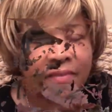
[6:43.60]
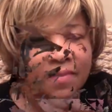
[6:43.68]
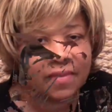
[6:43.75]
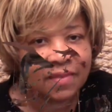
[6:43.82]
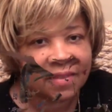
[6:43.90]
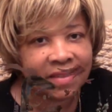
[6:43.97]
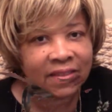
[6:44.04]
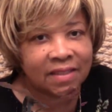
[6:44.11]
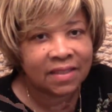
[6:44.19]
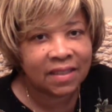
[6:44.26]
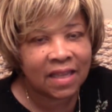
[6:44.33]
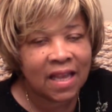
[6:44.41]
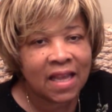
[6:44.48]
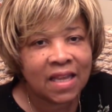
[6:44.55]
cage bone.
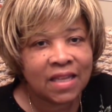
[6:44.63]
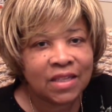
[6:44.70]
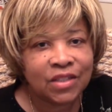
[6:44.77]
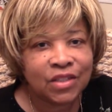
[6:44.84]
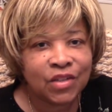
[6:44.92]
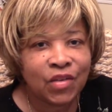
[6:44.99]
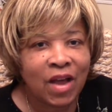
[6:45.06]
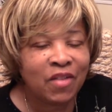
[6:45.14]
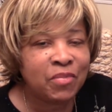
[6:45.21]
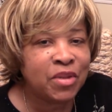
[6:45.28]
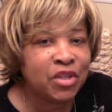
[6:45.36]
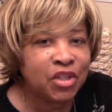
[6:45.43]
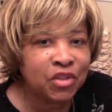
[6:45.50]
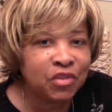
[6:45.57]
So I've
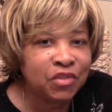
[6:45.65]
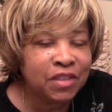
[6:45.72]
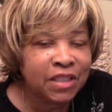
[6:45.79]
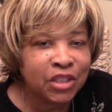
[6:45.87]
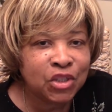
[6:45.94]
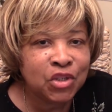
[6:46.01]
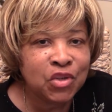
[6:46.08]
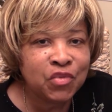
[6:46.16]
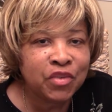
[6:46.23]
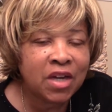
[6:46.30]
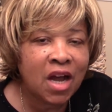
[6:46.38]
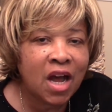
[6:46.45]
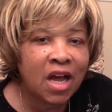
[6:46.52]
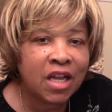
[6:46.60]
been using the Kuhn
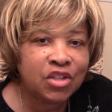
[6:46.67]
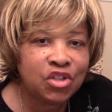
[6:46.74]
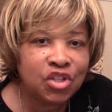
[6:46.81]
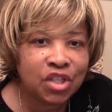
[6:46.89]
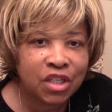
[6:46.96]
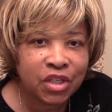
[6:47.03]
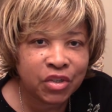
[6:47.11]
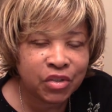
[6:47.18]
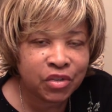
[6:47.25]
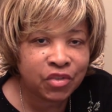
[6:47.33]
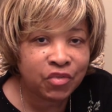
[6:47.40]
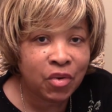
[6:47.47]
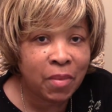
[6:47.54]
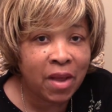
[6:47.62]
Rikon
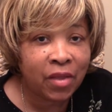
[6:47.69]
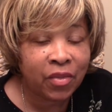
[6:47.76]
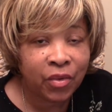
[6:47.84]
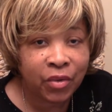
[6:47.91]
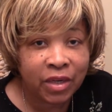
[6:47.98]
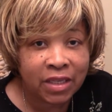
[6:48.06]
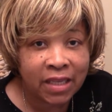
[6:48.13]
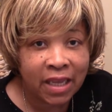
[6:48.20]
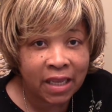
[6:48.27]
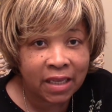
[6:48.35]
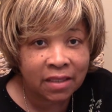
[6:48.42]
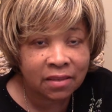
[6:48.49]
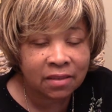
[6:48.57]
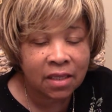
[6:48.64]
Shears for about 30
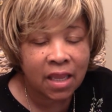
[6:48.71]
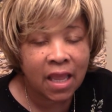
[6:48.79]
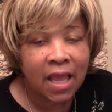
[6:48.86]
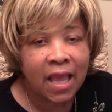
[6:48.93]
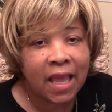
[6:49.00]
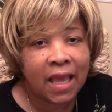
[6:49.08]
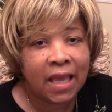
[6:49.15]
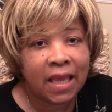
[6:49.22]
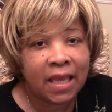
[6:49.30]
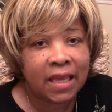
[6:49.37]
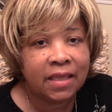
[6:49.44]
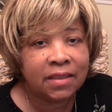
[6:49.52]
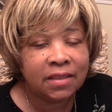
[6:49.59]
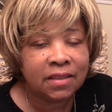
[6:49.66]
days,
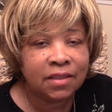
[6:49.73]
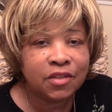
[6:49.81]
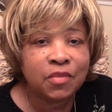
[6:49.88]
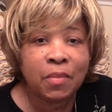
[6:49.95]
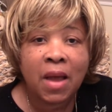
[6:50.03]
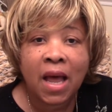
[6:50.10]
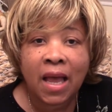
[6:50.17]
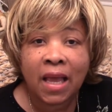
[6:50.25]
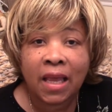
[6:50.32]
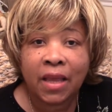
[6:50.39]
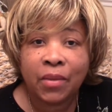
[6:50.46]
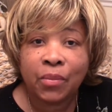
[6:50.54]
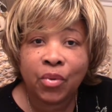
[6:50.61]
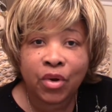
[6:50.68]
and this is
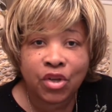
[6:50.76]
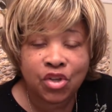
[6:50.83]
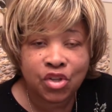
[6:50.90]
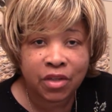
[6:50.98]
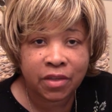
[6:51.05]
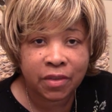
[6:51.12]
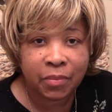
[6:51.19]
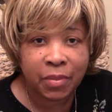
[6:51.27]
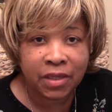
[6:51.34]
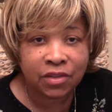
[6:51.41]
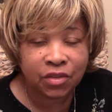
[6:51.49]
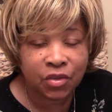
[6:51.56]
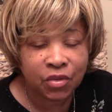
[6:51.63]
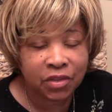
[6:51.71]
my impression.
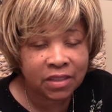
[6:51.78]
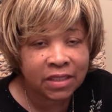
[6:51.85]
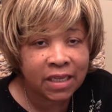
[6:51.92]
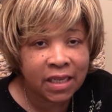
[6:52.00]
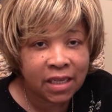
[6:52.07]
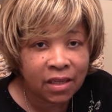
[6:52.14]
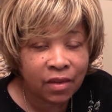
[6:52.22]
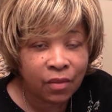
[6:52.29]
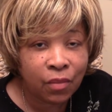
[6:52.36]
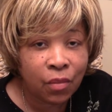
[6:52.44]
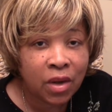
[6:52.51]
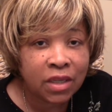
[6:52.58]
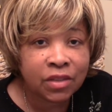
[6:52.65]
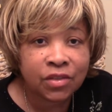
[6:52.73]
Based on a scale
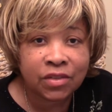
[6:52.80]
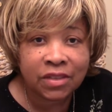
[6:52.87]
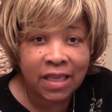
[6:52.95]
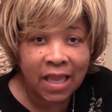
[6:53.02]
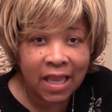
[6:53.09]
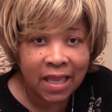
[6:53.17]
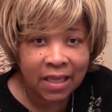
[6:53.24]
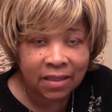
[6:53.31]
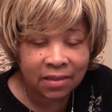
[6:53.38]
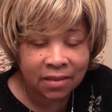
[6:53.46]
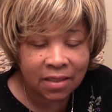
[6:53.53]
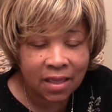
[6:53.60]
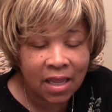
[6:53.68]
of 1 to 10,